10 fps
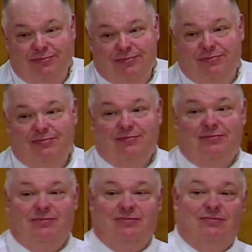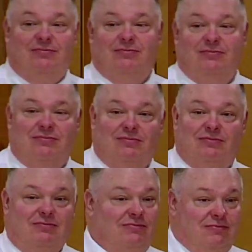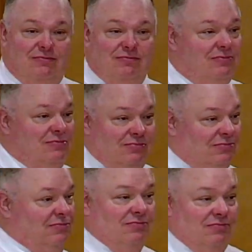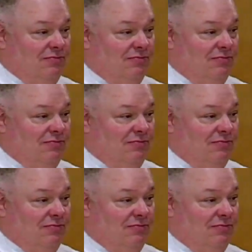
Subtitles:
(no one is talking)